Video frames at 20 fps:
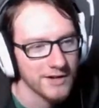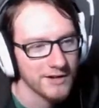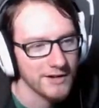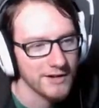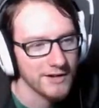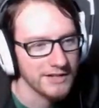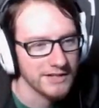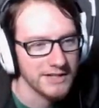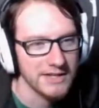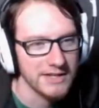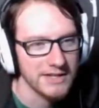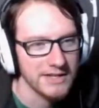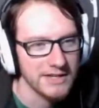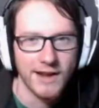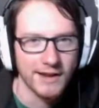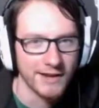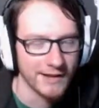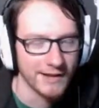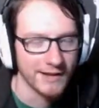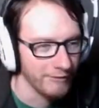of the sea
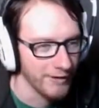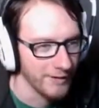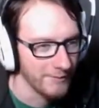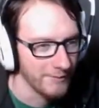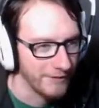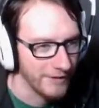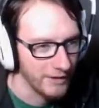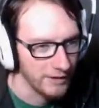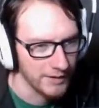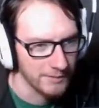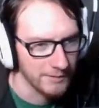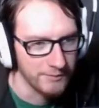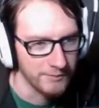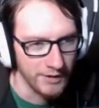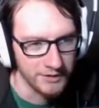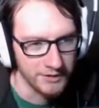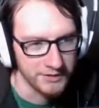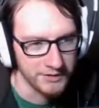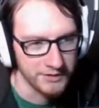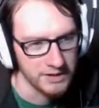dragon if I'm feeling
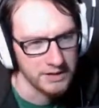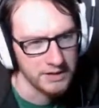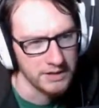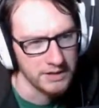ballsy.